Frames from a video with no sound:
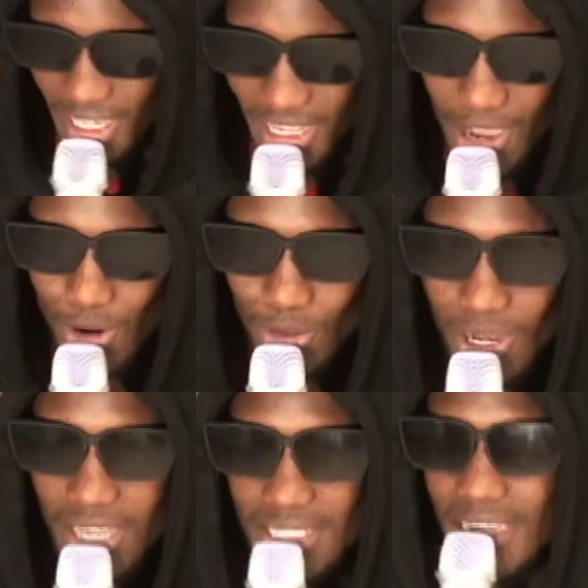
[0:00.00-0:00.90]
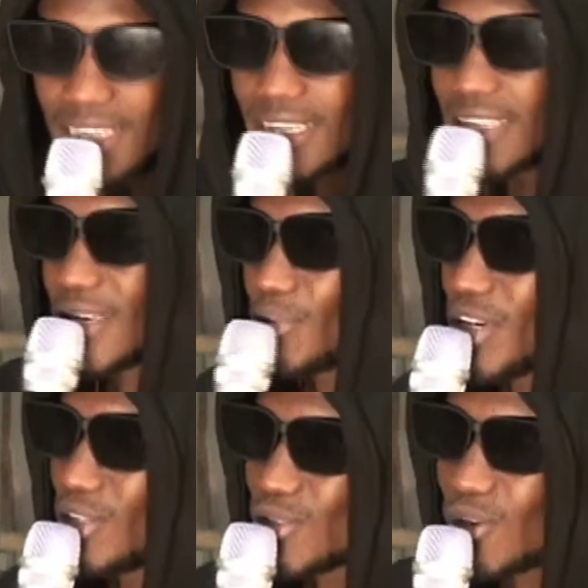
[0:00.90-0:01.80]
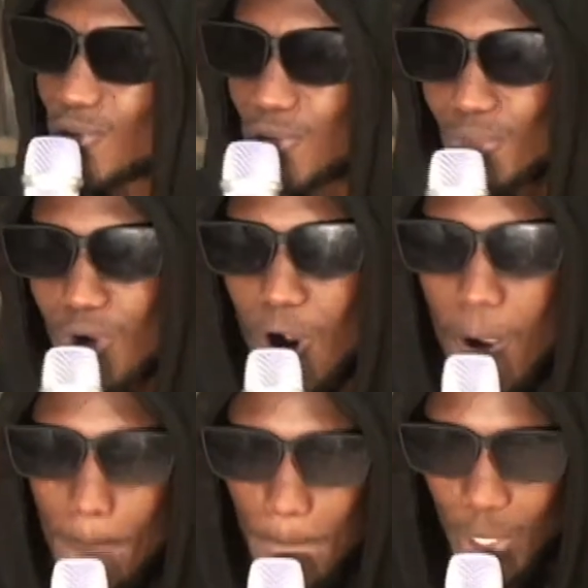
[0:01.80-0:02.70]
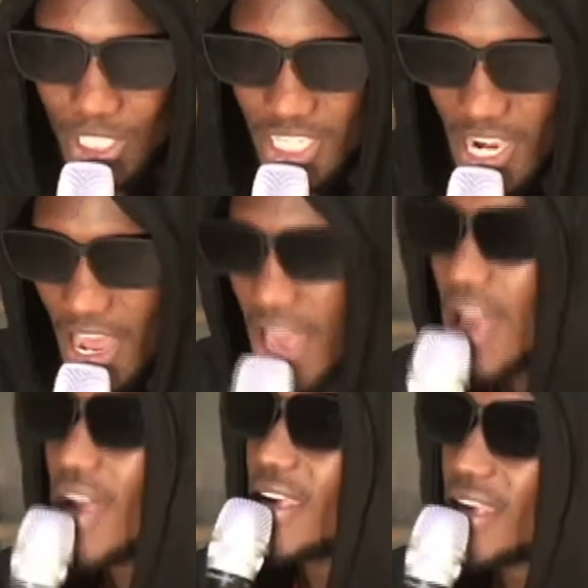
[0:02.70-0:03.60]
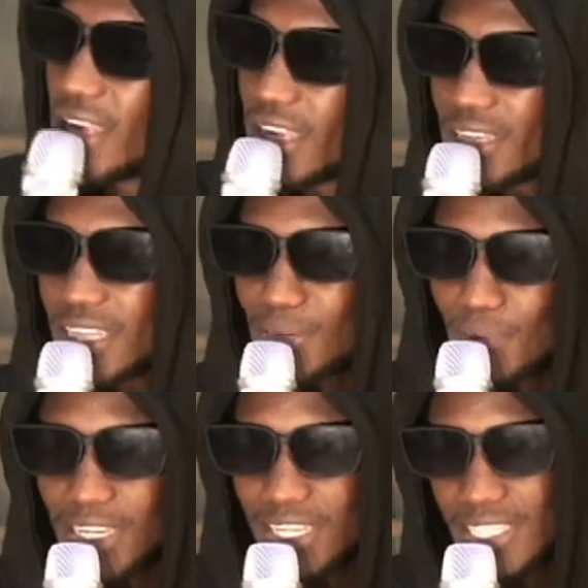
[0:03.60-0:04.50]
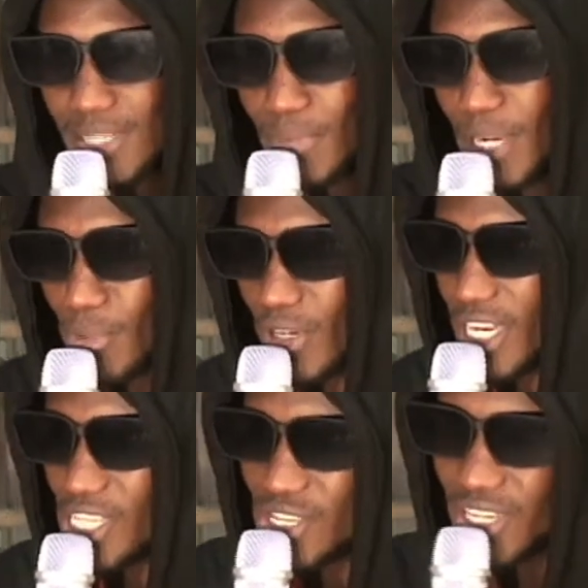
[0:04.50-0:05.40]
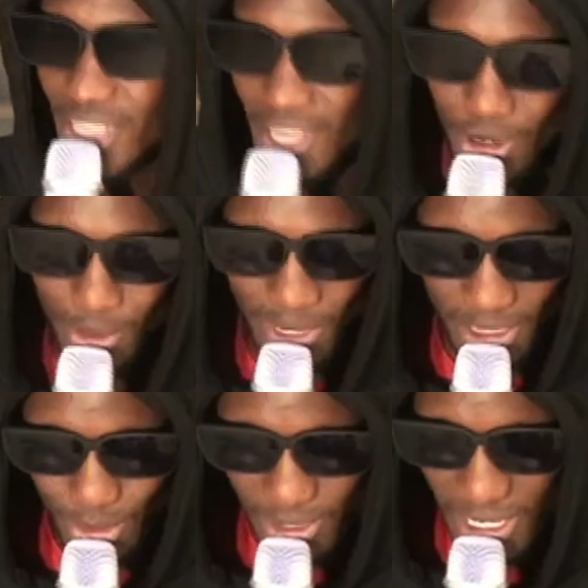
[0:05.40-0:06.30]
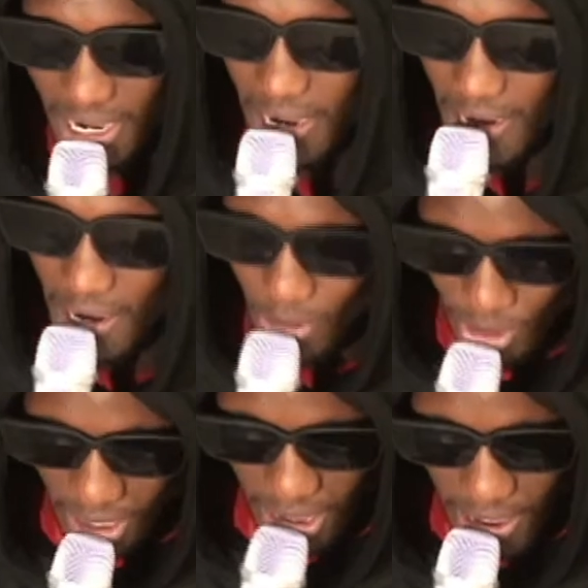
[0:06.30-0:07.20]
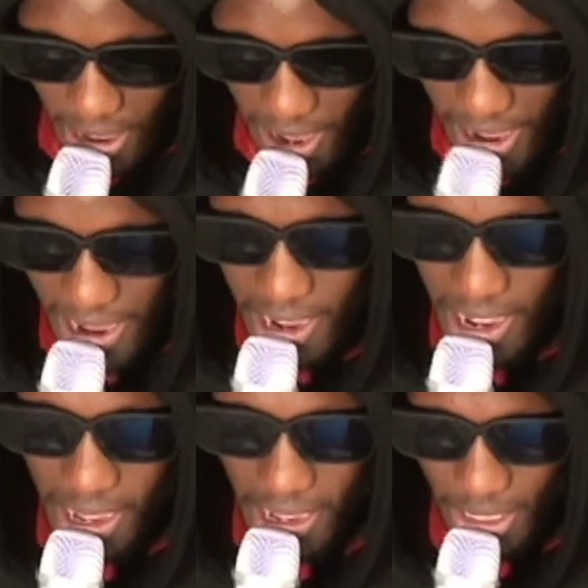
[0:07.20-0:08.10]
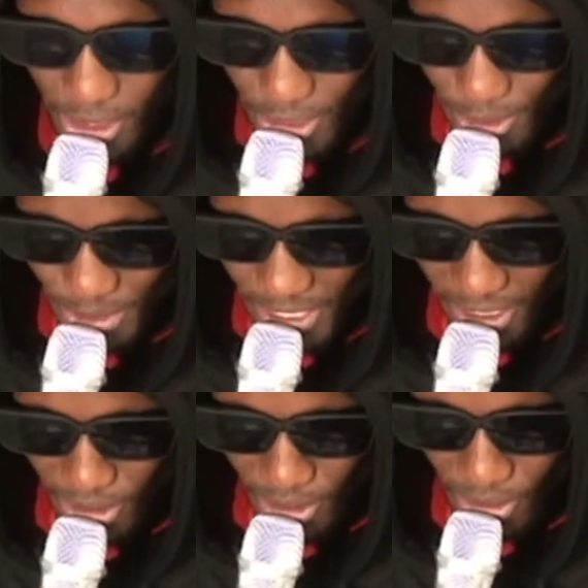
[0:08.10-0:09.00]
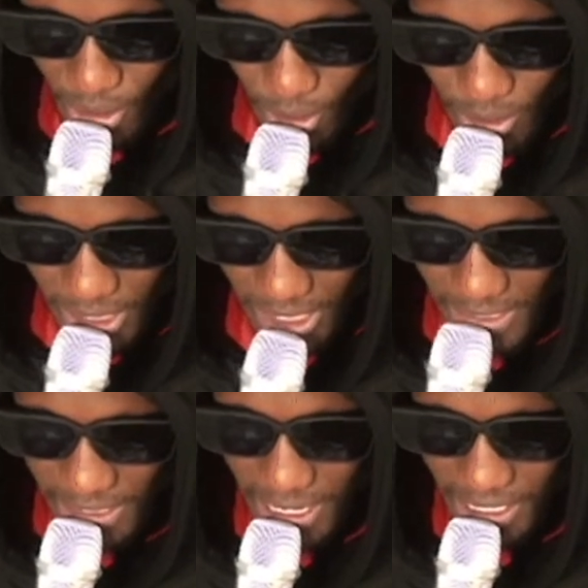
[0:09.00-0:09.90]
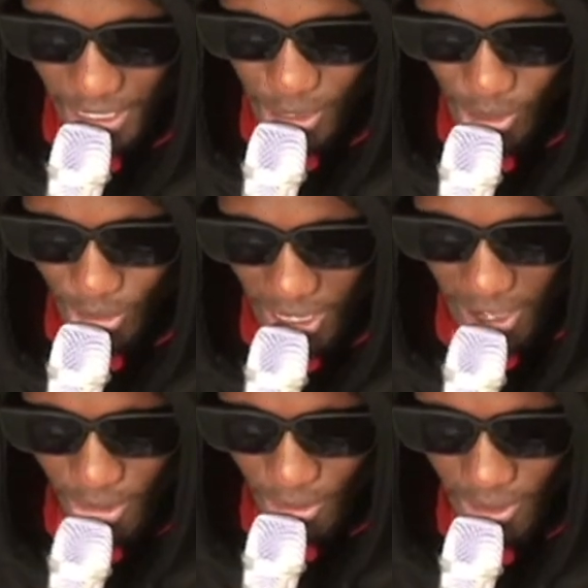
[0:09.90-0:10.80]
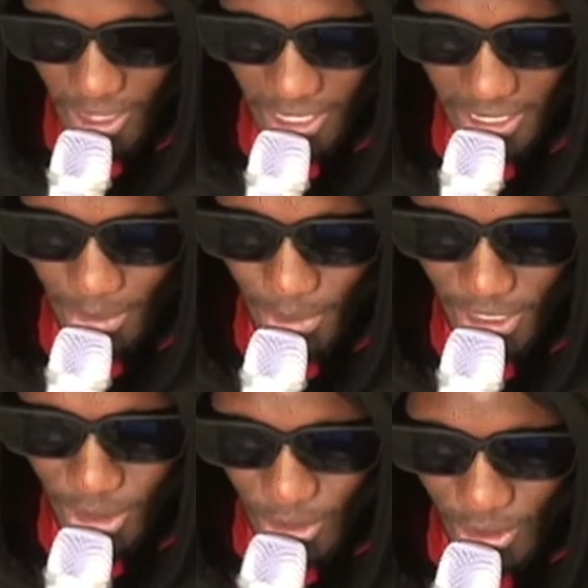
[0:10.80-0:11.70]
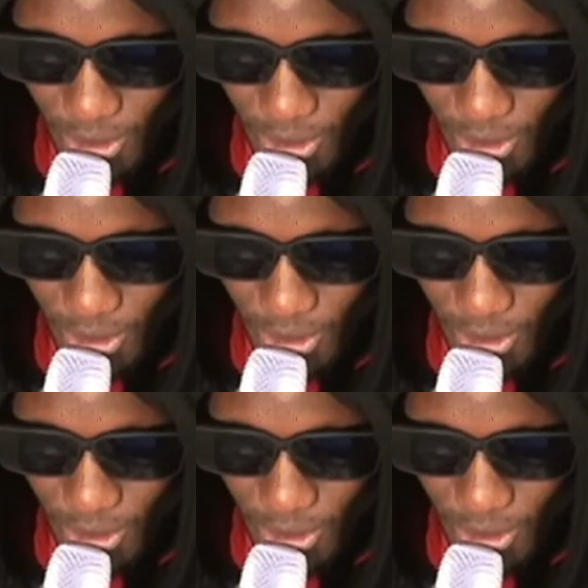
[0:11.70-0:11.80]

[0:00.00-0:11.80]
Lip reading: yao. Sente is a brand new song from Posha, done by Nesimpan Production. Nobasaku za on YouTube channel. Osa chinga kesho ngorako. It's a brand new song.